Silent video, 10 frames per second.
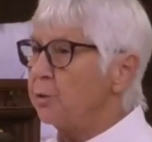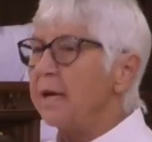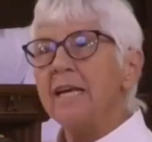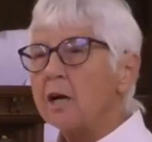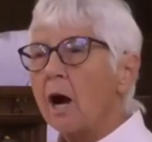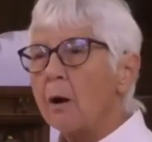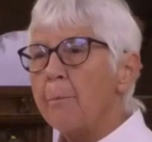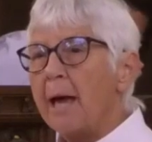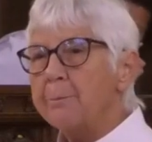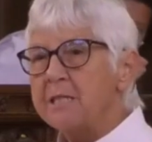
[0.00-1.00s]
in our
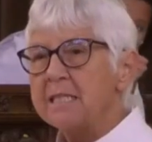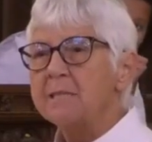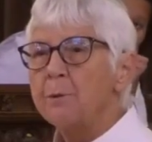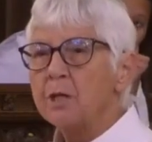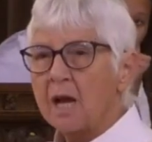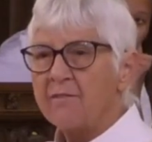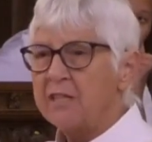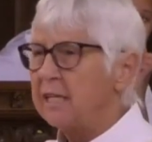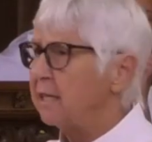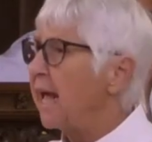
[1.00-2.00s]
baptismal covenant.